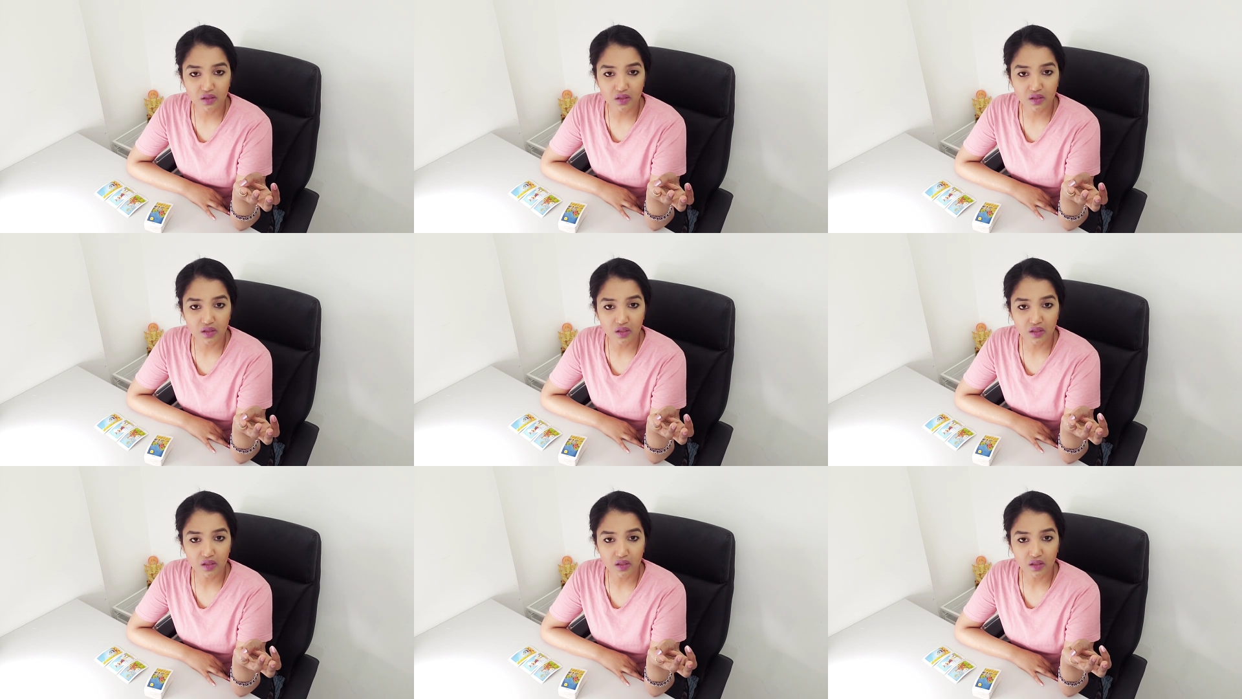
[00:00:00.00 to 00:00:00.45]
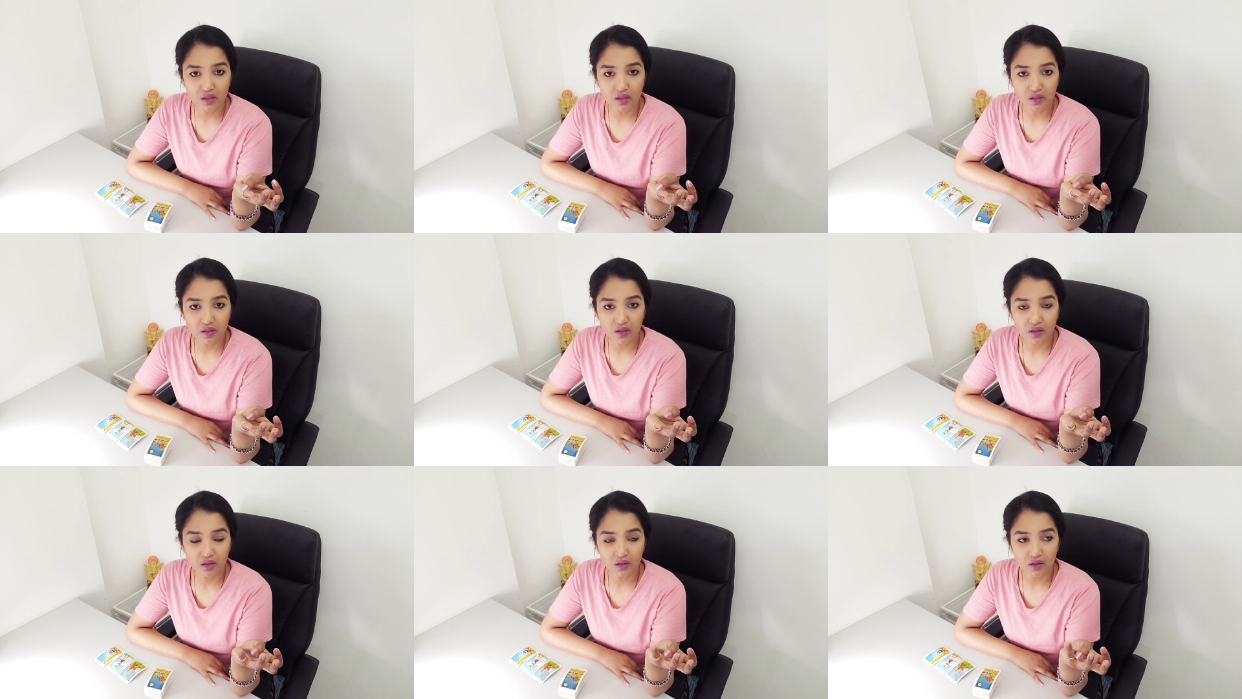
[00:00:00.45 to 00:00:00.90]

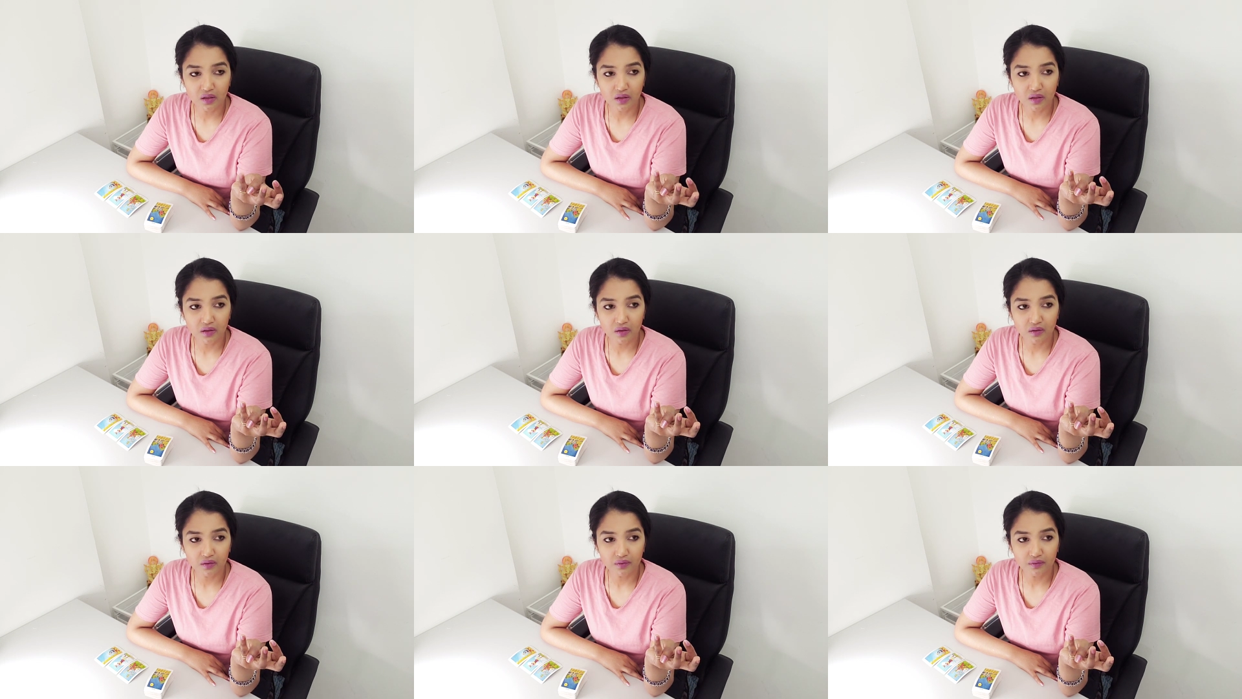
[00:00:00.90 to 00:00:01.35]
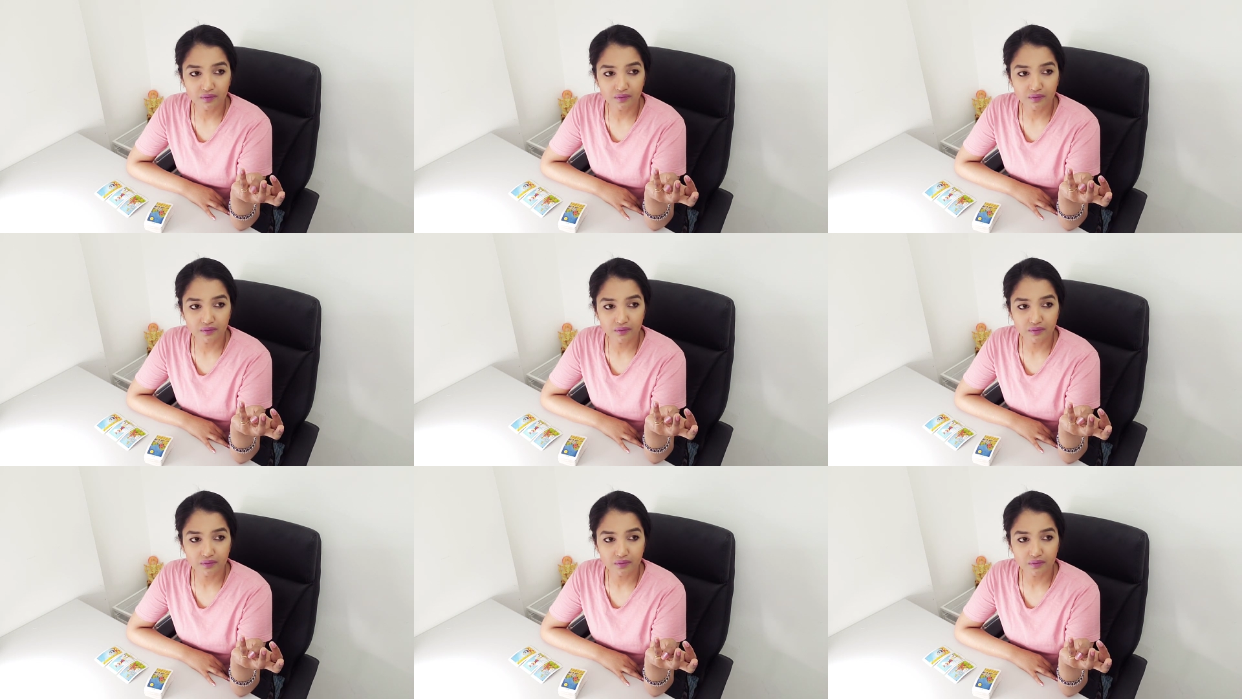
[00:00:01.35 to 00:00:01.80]

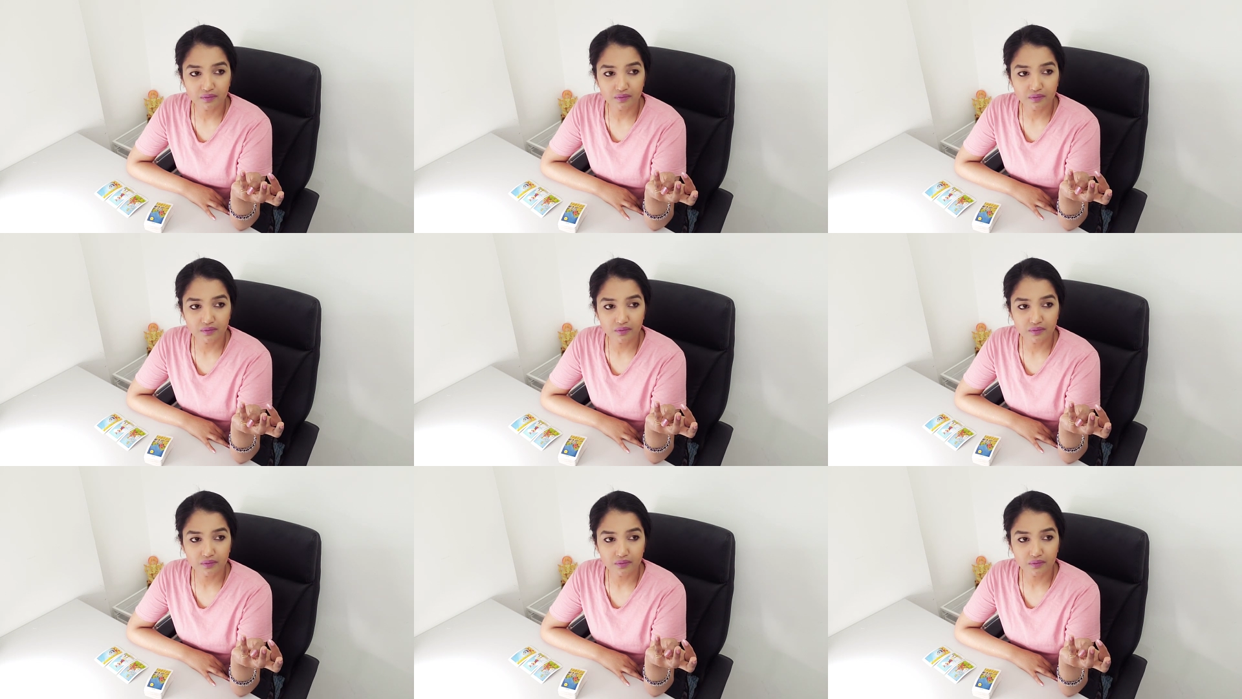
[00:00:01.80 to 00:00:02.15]
Nobody speaks.